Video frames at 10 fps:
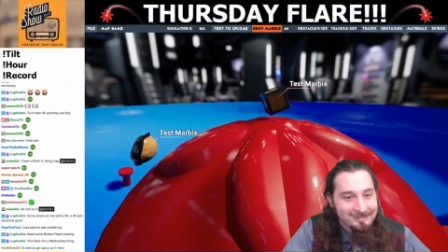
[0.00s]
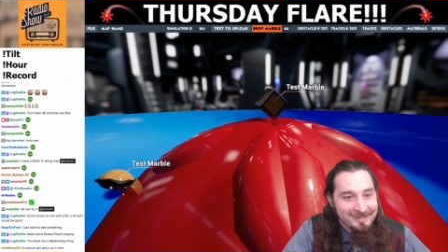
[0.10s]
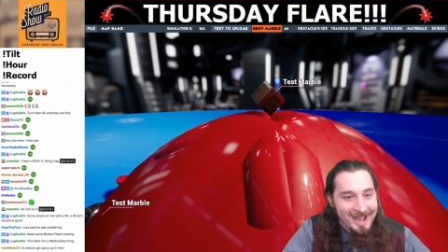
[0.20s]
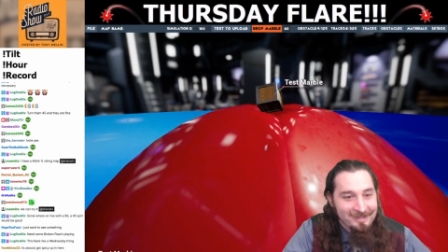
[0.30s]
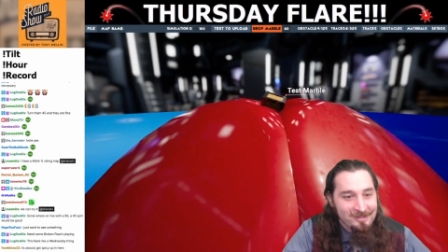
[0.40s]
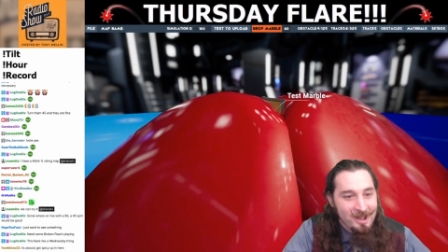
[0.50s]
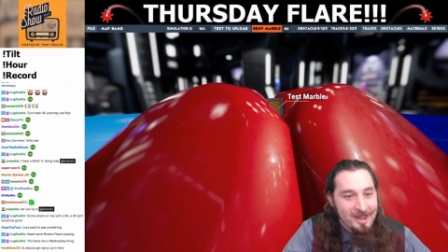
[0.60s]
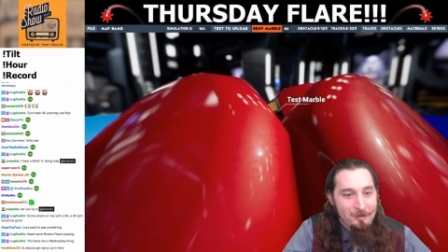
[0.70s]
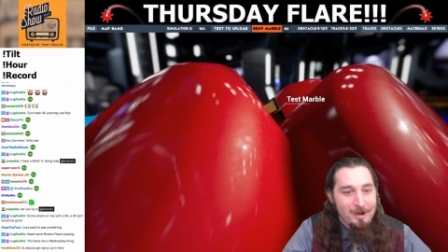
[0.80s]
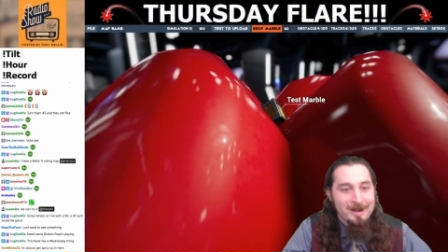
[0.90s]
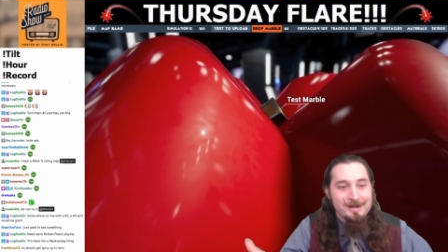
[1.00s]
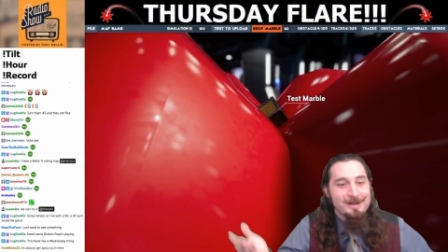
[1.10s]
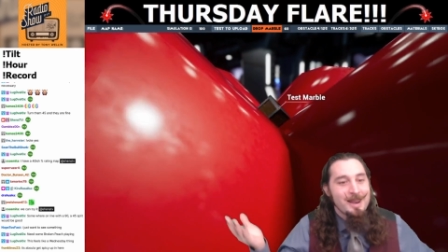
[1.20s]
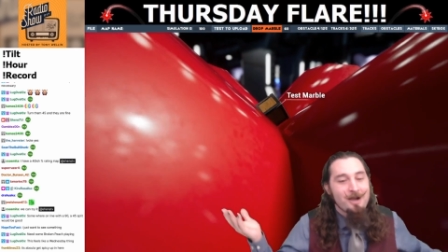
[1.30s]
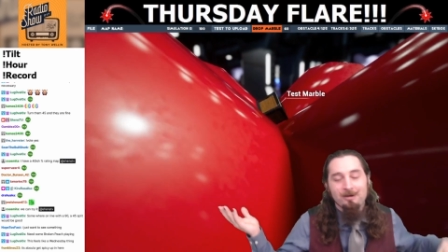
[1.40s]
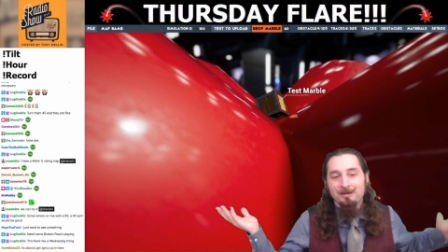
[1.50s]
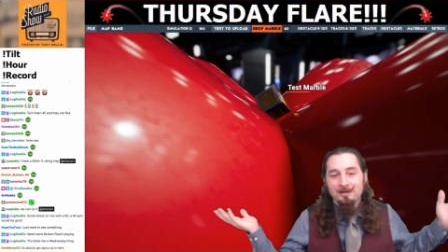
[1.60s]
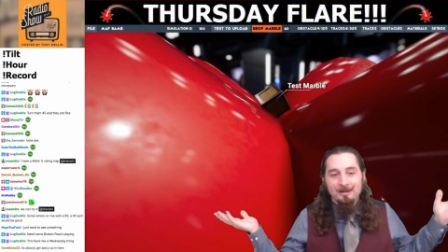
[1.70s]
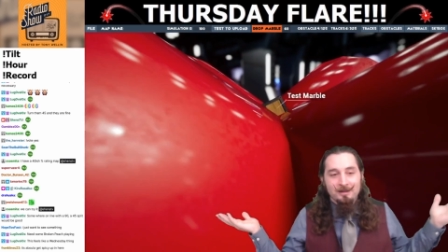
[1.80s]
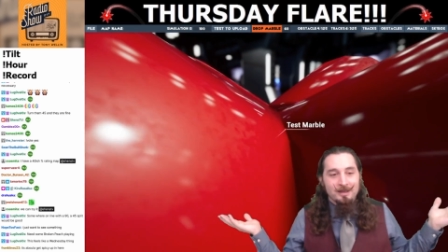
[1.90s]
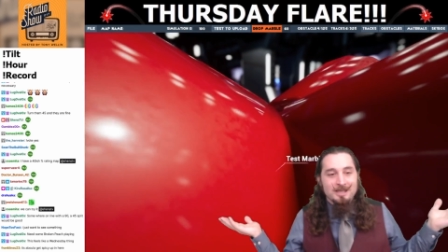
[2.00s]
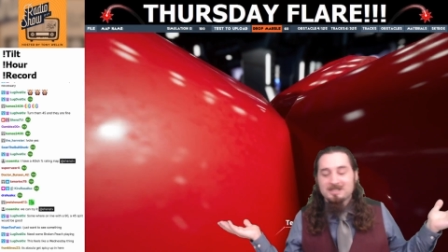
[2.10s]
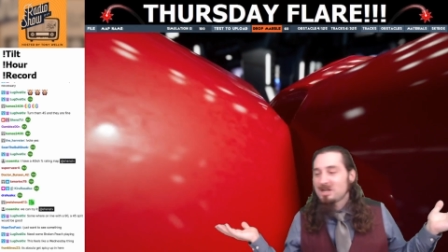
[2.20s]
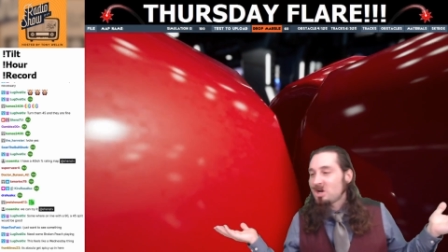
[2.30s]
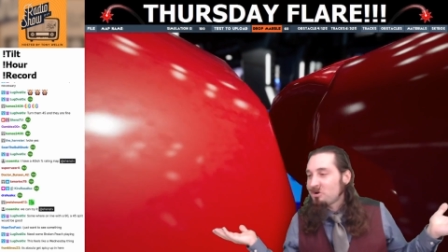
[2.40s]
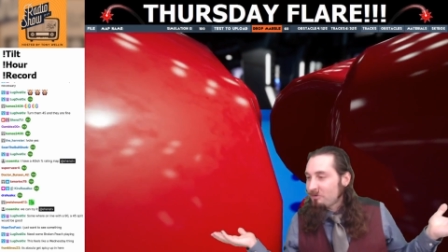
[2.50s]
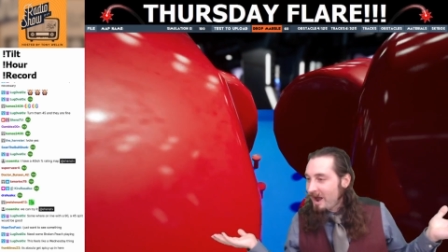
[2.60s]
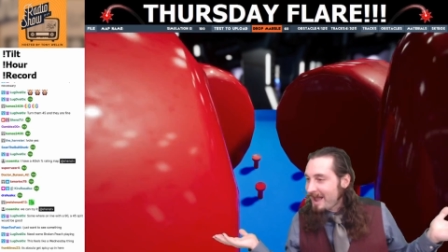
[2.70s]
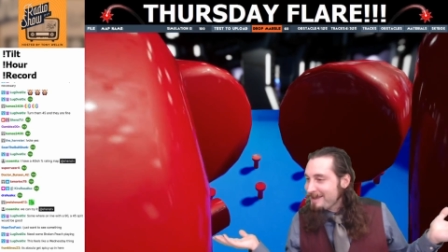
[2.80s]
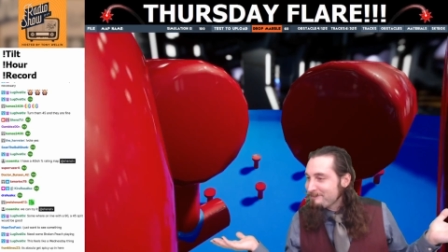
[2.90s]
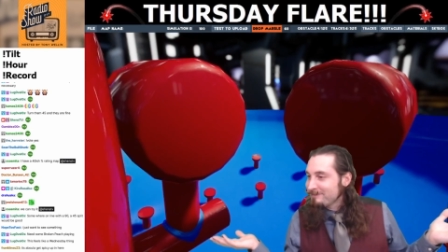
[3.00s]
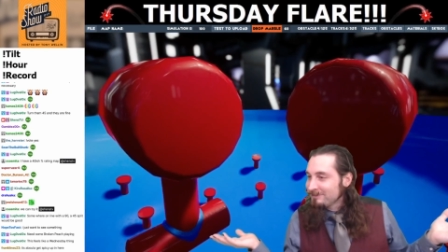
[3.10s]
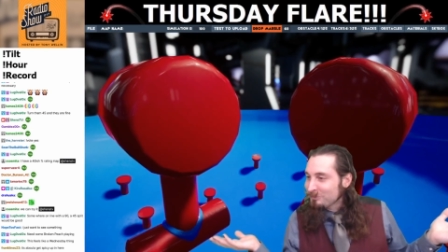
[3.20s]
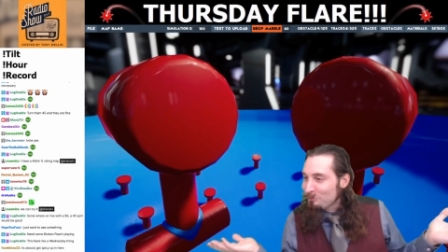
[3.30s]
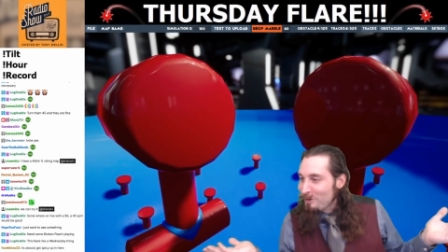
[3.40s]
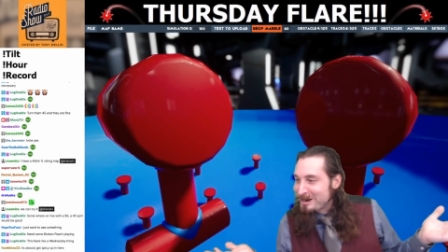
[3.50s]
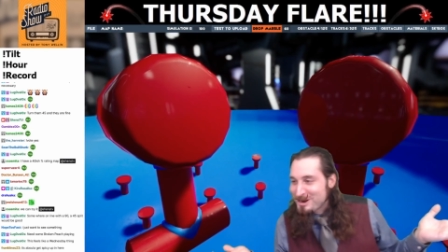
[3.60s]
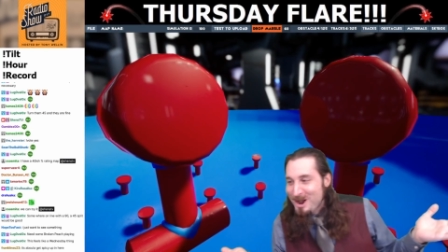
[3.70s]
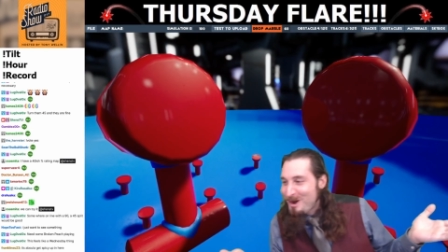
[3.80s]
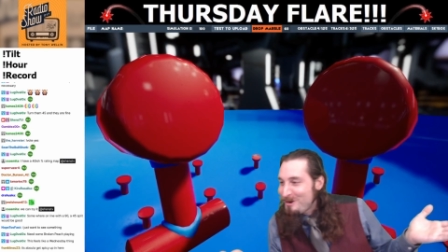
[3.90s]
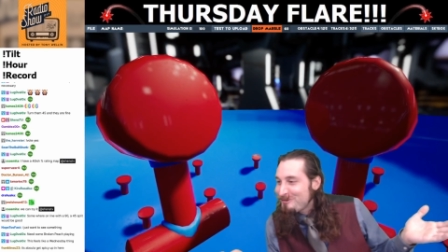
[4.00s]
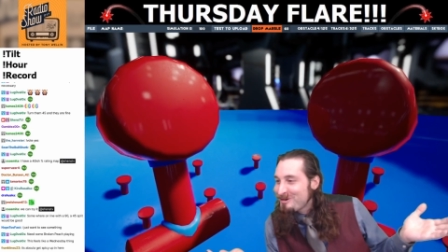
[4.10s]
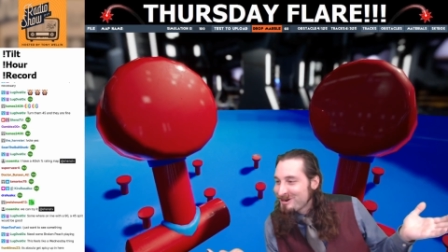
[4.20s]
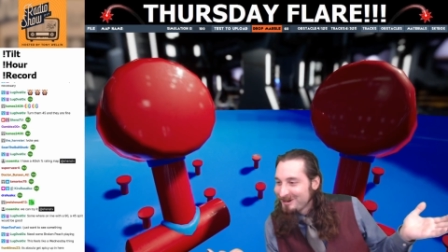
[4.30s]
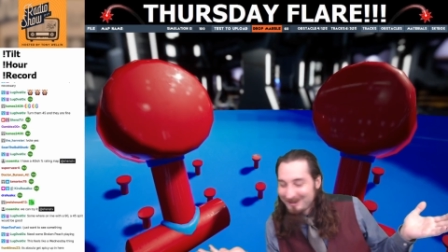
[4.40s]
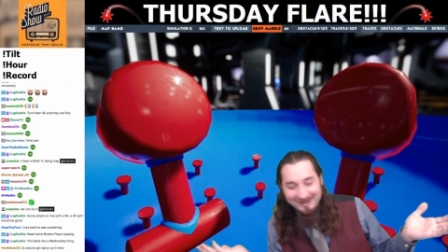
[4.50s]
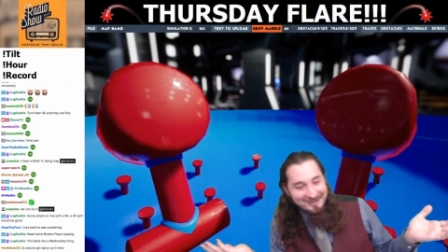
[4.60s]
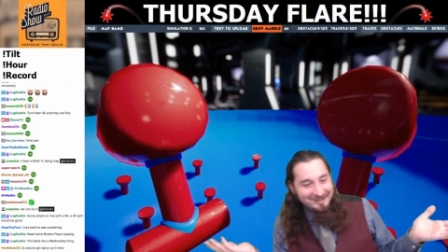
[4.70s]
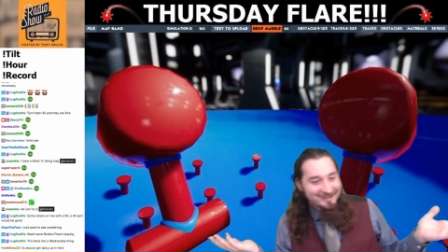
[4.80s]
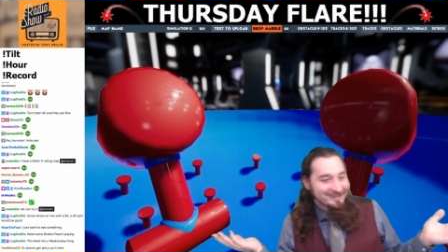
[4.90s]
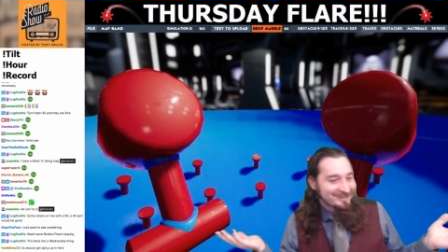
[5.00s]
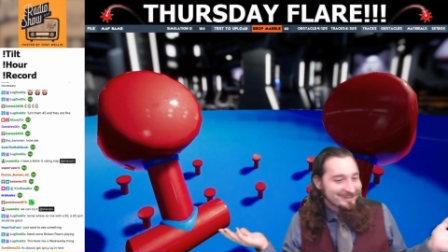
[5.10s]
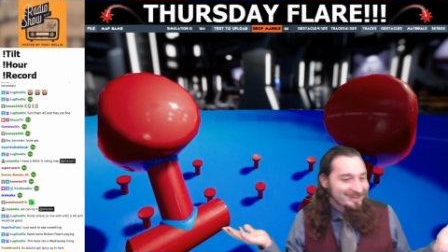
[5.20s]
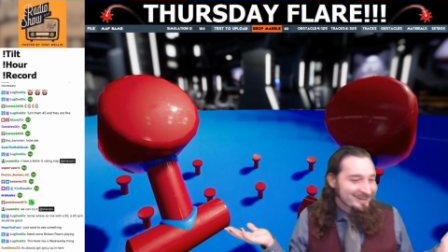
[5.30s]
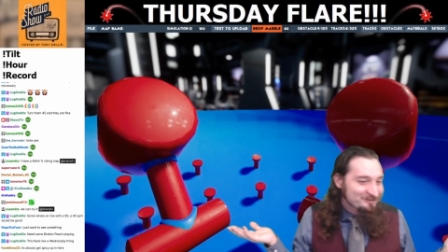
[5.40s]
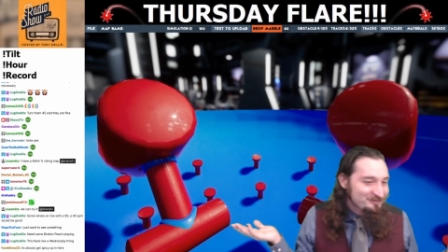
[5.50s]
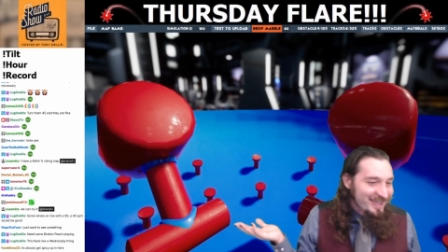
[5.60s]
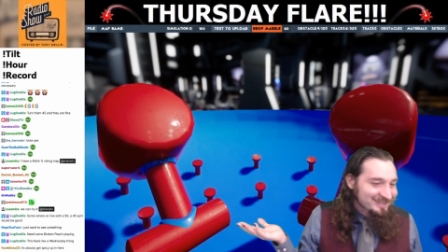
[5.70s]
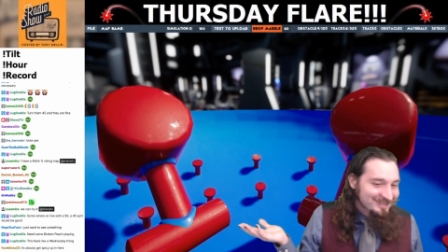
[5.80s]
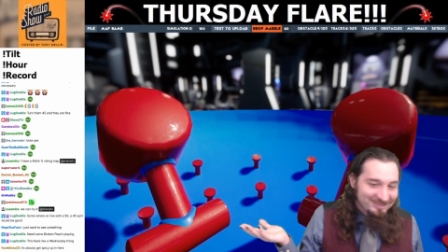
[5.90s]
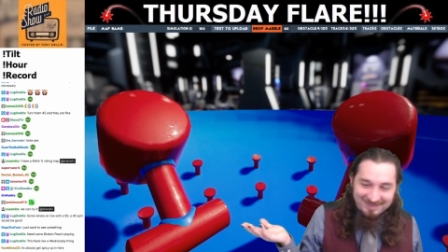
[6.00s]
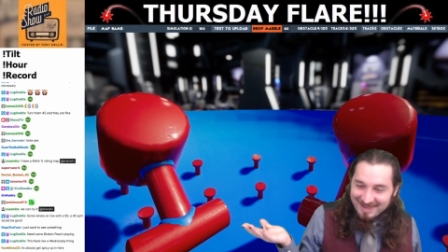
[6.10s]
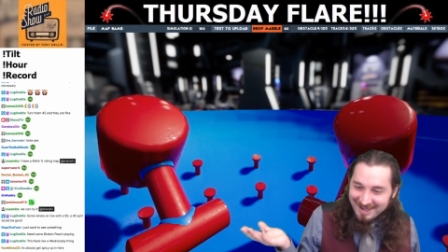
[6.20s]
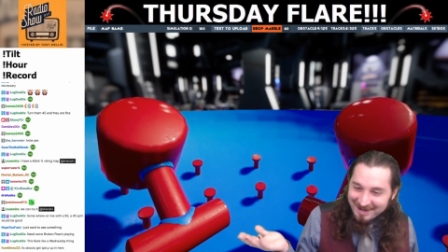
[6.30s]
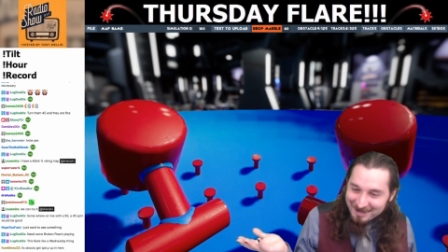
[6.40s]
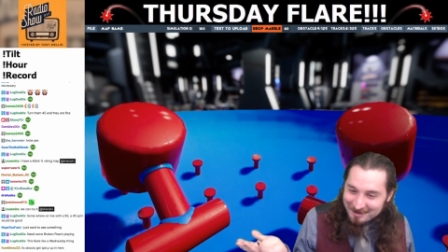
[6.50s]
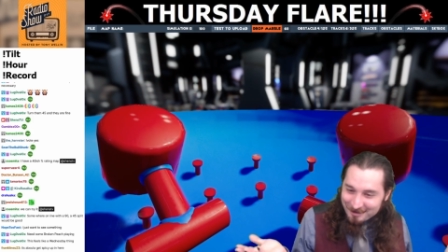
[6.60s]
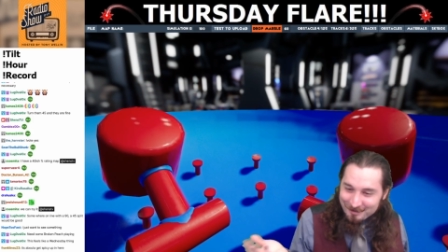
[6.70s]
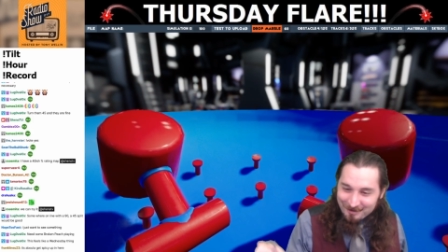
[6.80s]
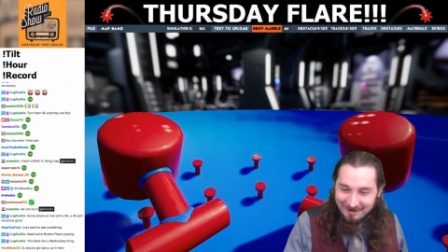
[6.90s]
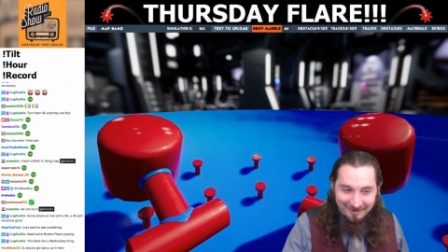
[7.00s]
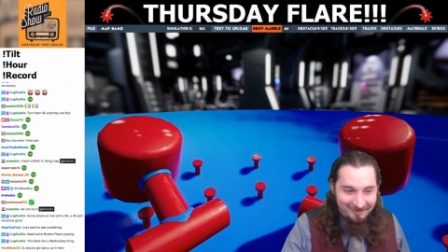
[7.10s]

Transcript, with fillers: That's all I wanted to know. Is it a crime to want to know if that's a thing I can do?